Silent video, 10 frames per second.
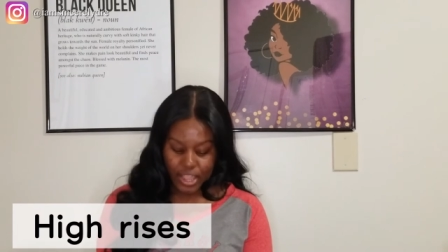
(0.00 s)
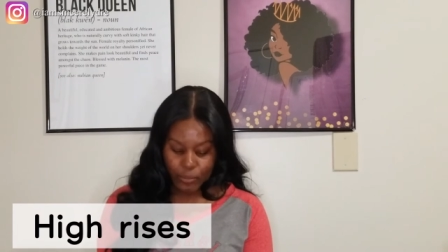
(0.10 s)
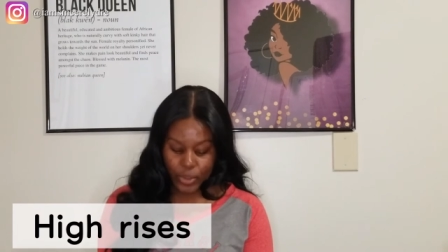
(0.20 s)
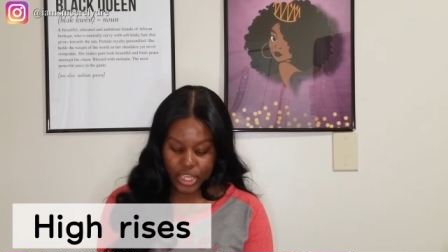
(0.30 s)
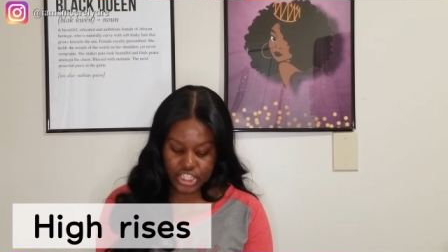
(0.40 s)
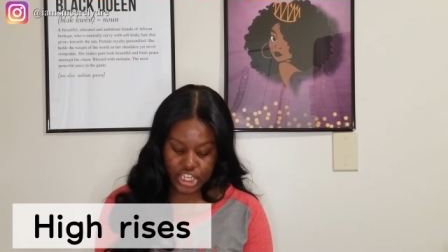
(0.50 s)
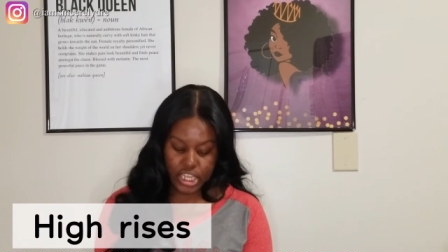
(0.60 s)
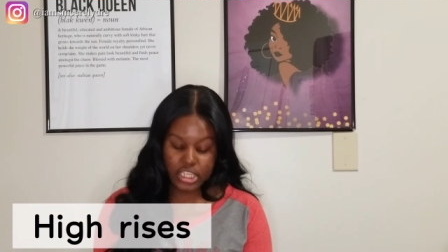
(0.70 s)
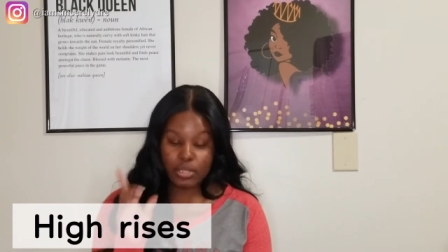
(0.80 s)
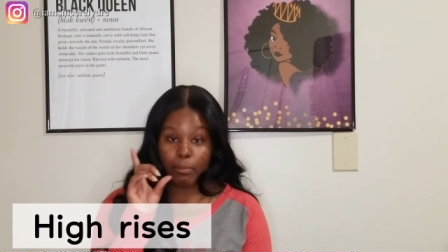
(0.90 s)
which
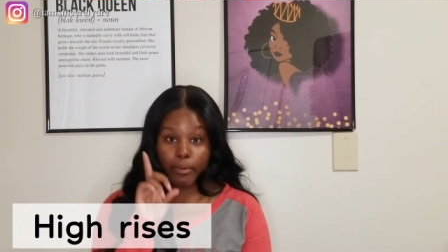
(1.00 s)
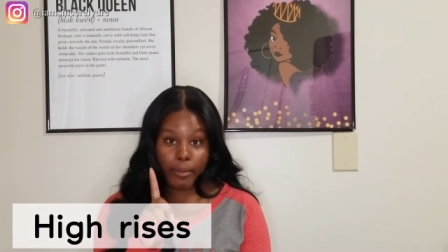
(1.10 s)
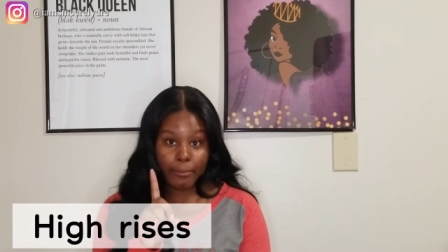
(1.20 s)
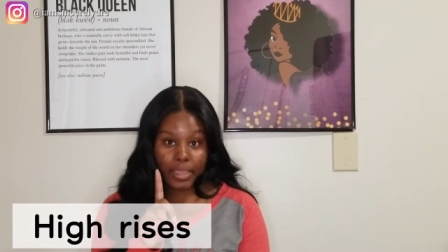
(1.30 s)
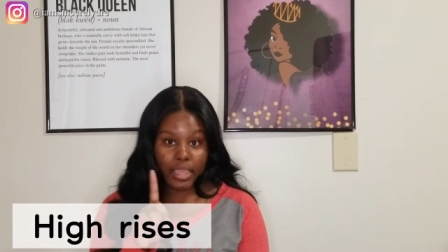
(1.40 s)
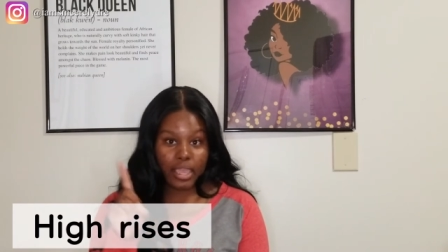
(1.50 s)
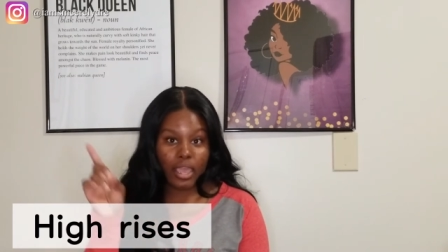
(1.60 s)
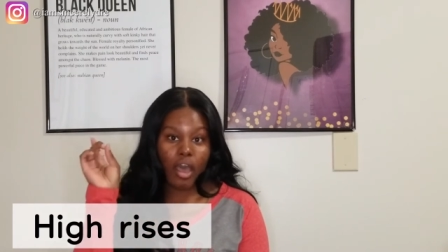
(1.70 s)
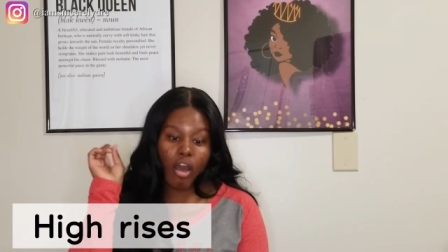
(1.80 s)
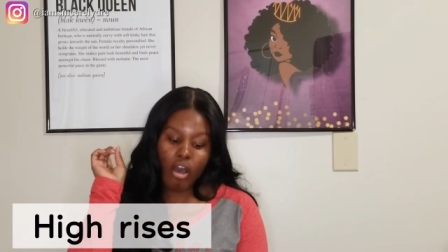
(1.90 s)
is Brumby
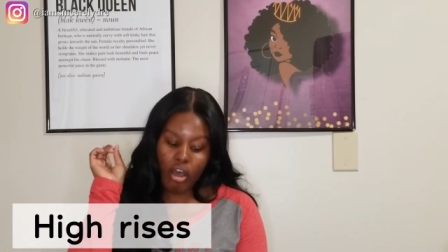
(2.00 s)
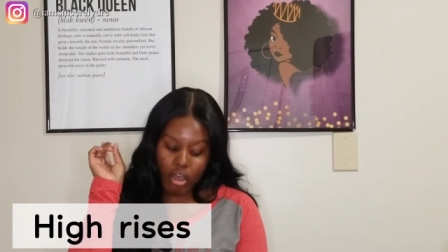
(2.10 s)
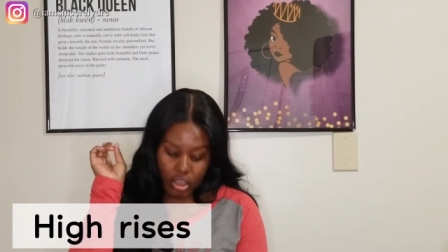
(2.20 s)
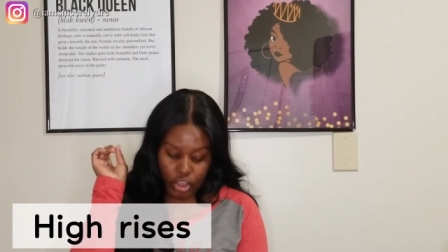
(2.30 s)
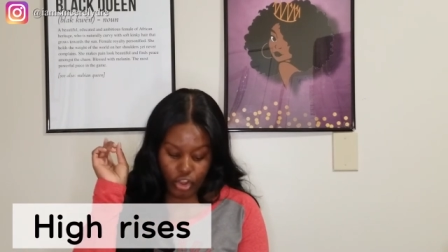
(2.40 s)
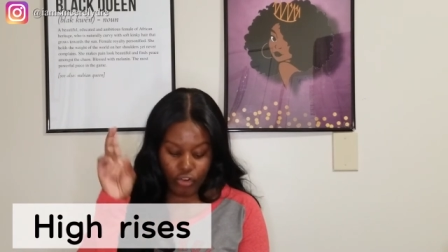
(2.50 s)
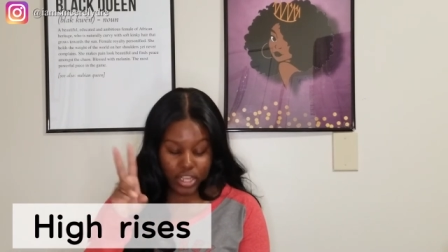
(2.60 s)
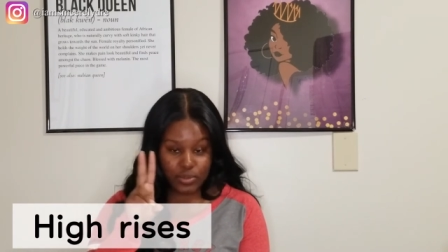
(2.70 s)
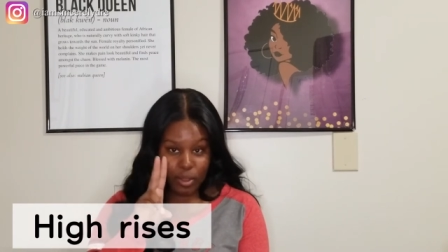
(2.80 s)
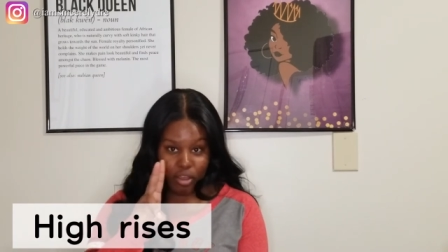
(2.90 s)
Hall,
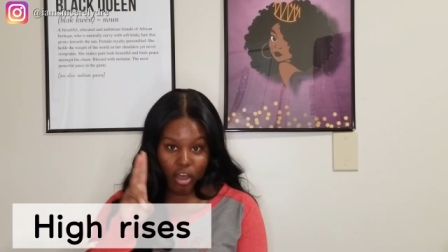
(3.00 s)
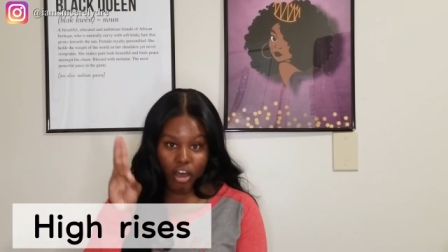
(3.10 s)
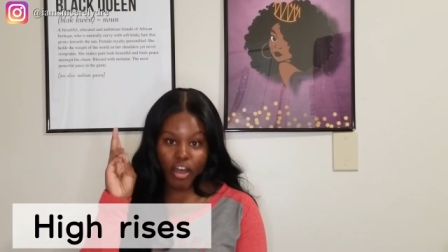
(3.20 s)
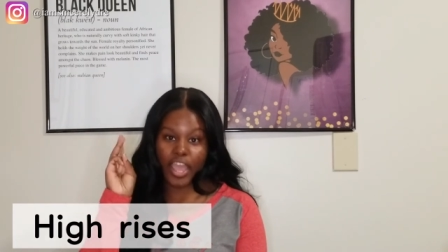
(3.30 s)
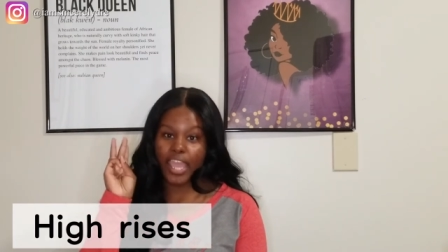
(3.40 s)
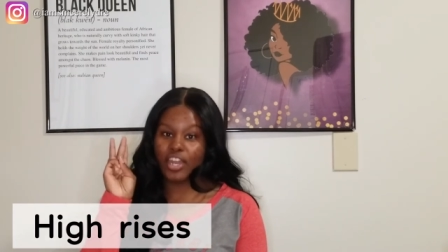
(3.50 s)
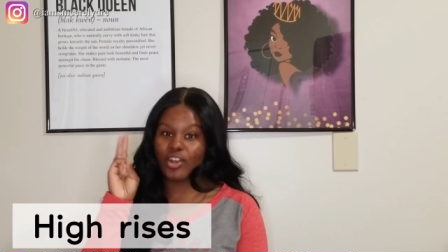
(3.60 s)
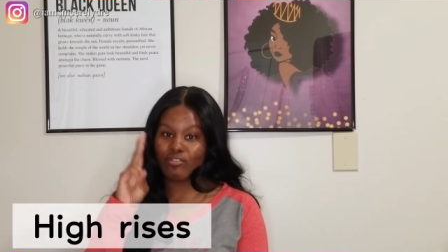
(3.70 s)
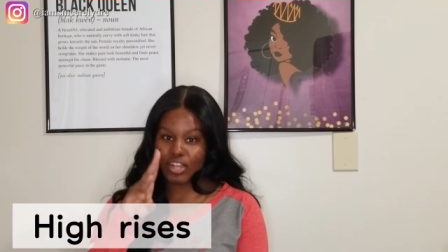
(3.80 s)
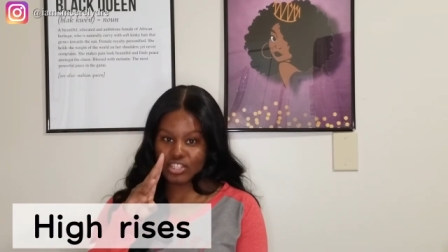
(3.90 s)
Creswell Hall,
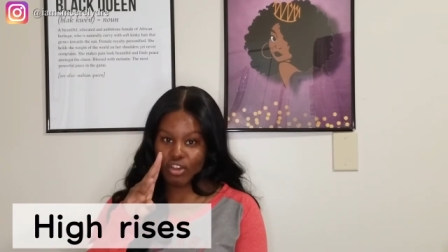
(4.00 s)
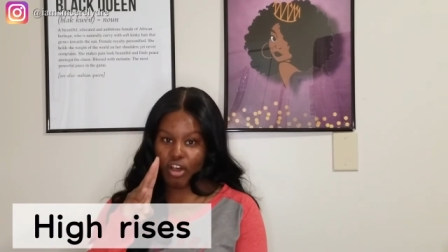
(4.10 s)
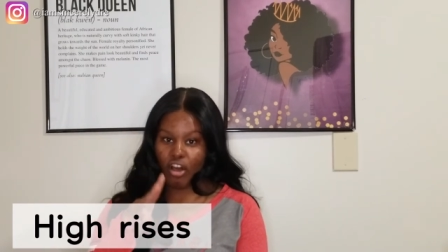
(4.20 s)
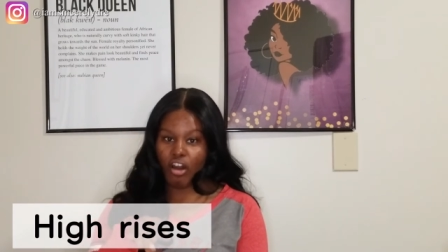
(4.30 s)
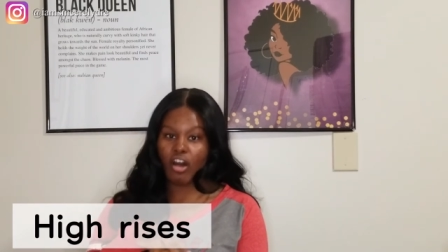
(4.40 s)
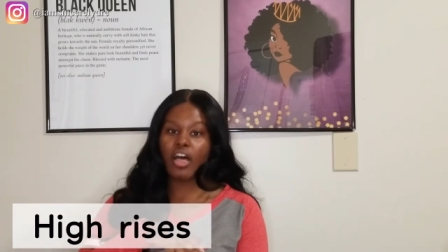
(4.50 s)
and Russell Hall.